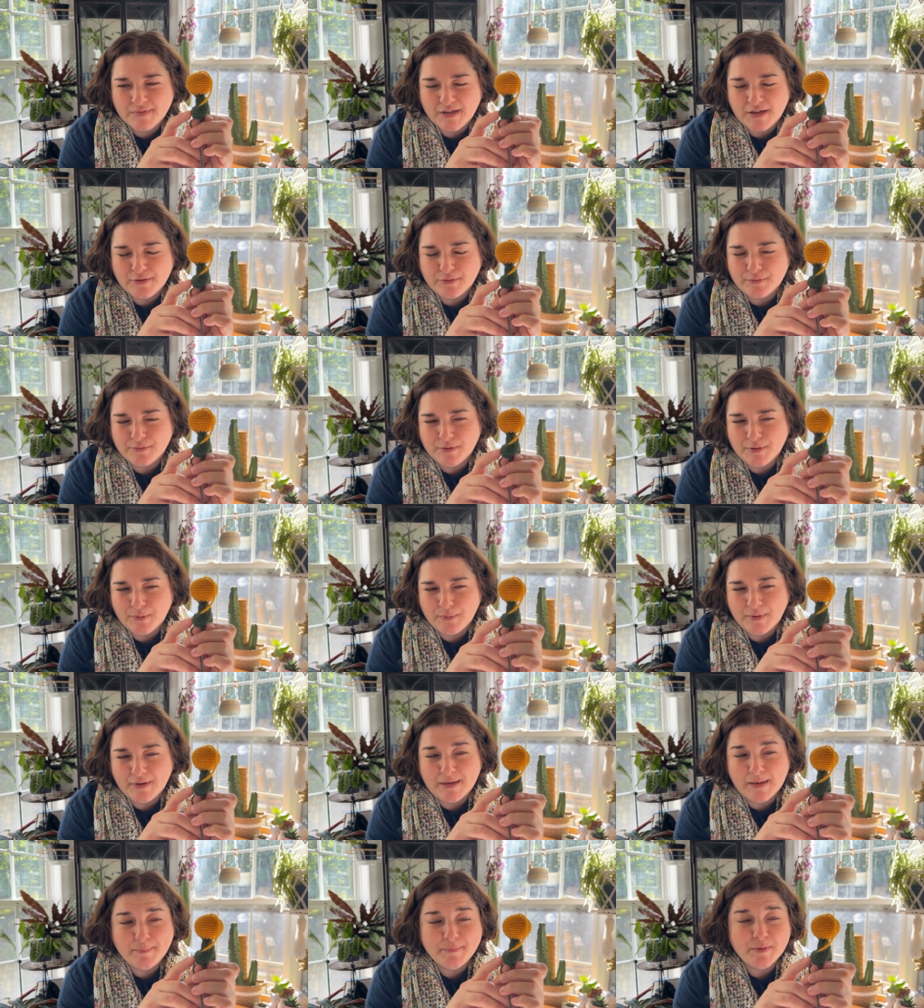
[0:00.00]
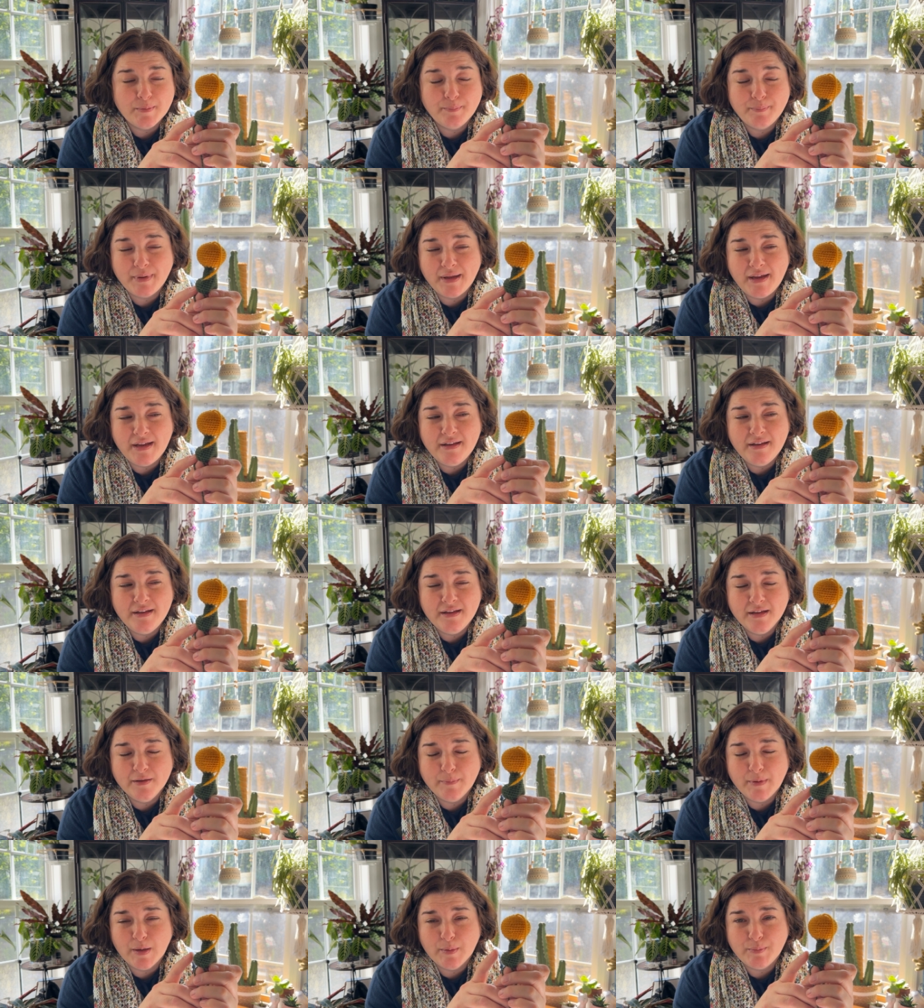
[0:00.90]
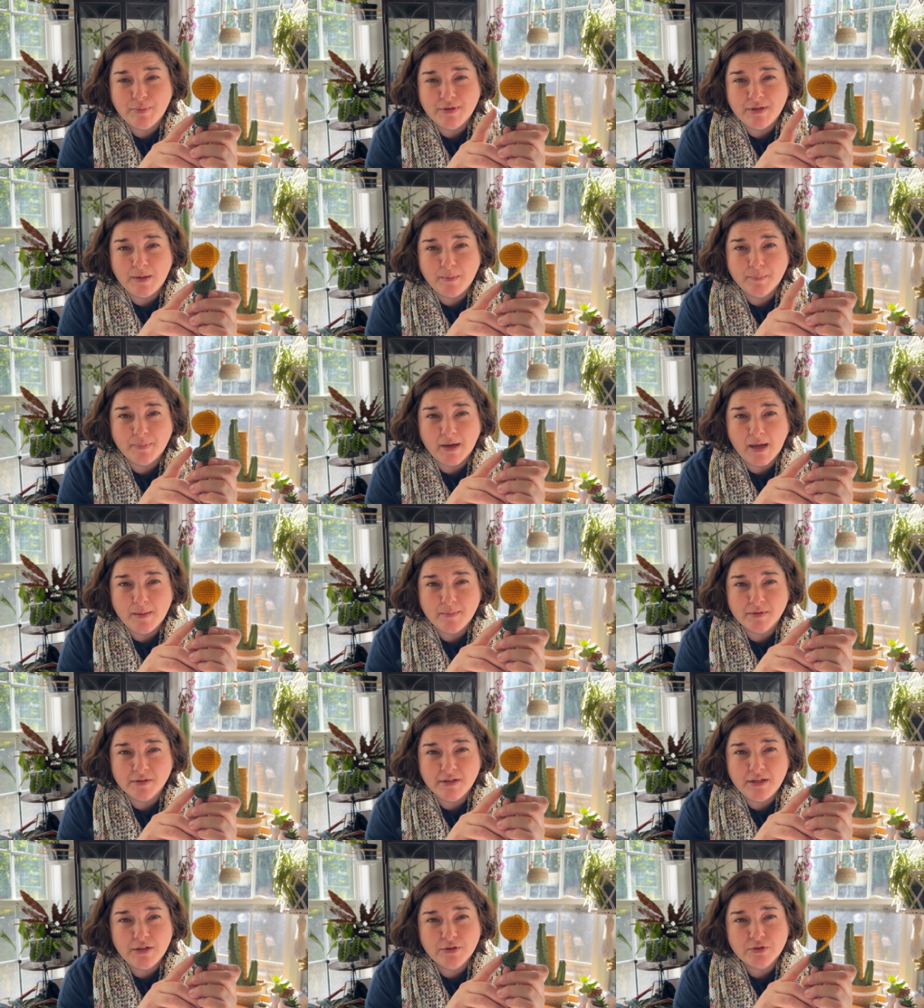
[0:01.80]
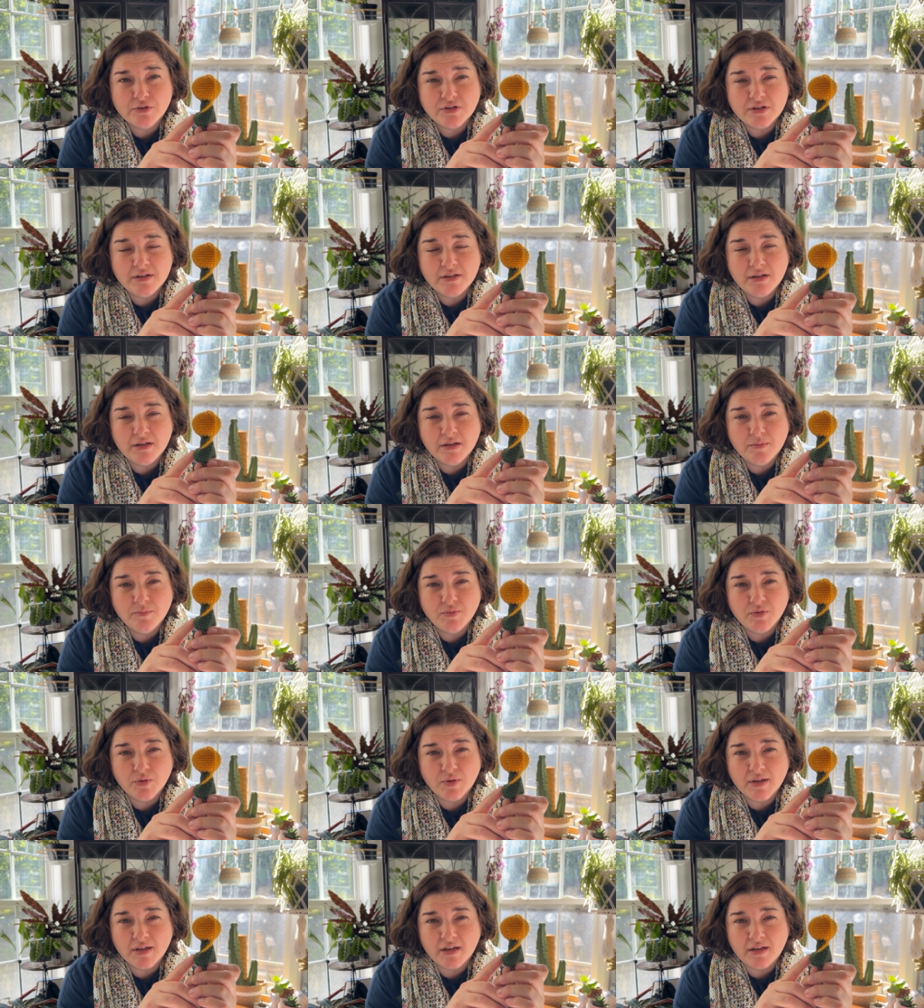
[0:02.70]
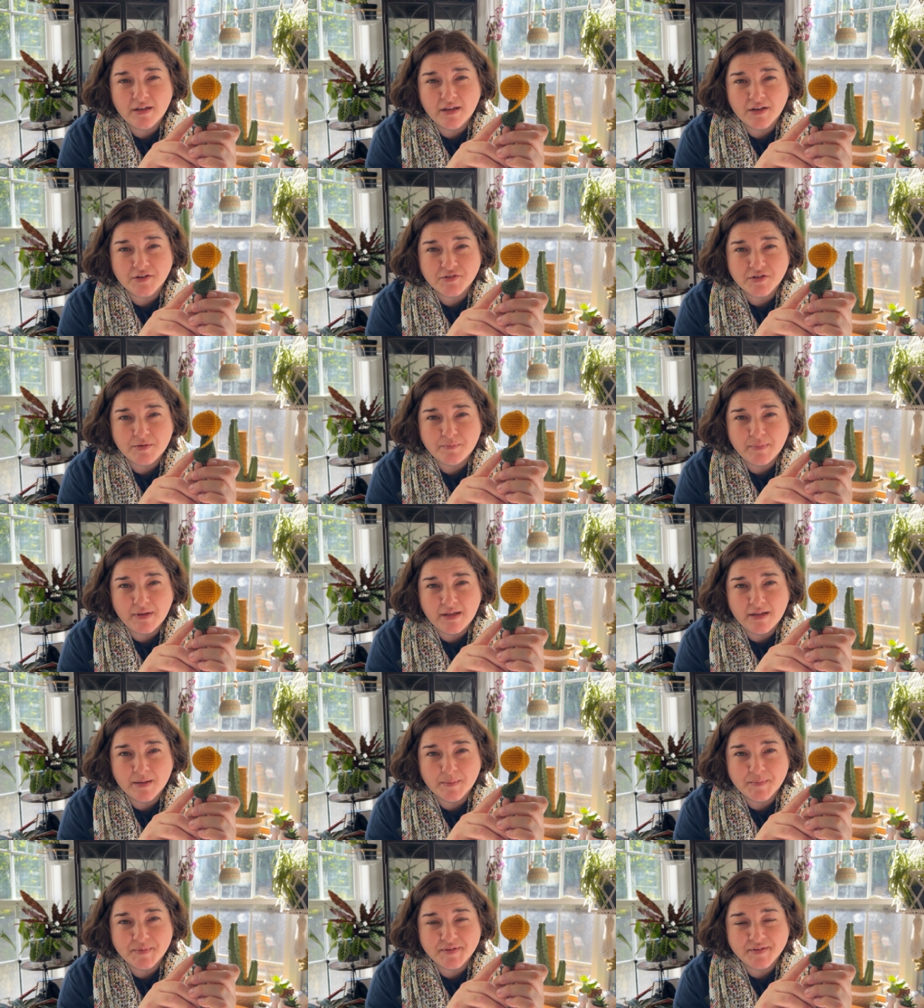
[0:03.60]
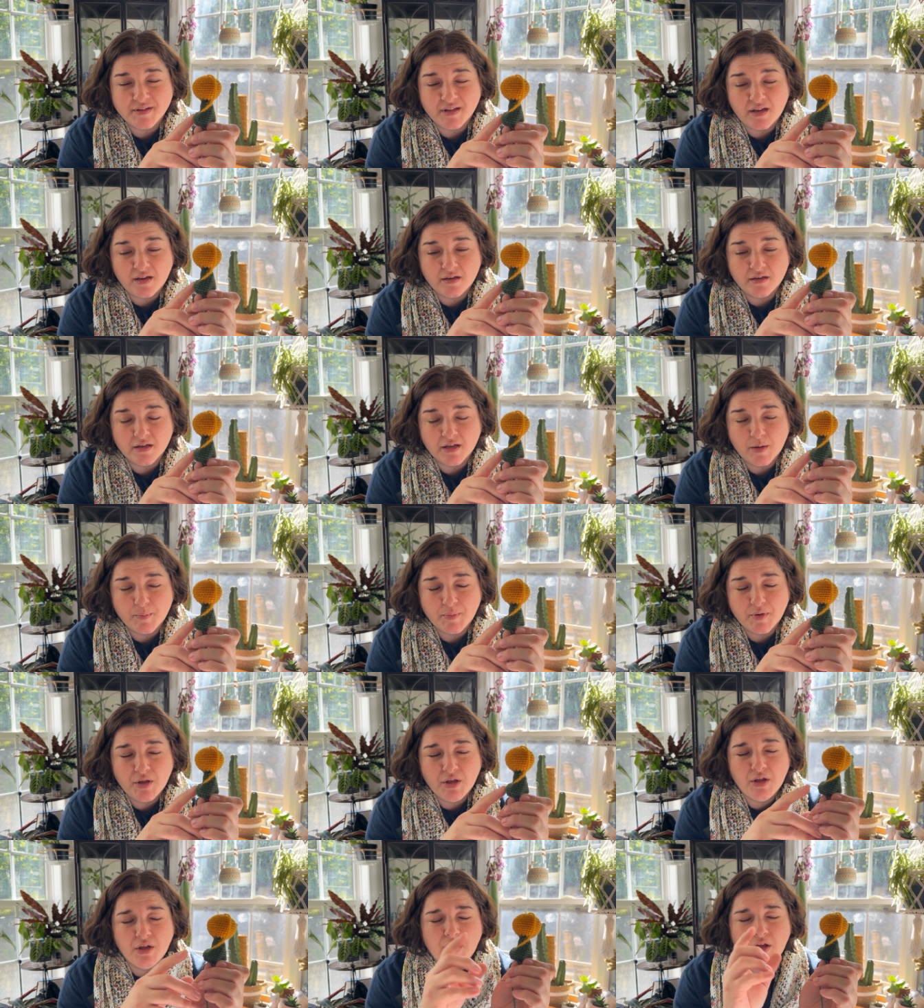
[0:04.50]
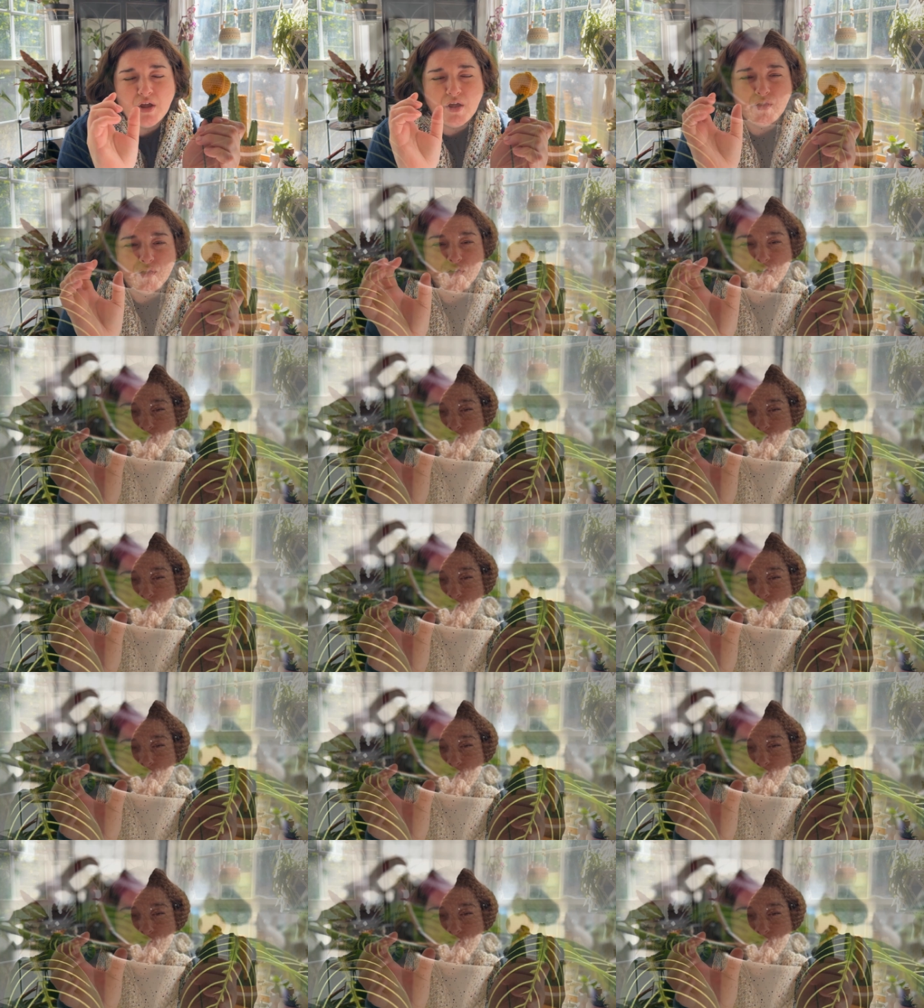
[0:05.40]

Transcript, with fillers: I don't know. And I'm debating about putting pipe cleaners in him so I can actually make him stand up. The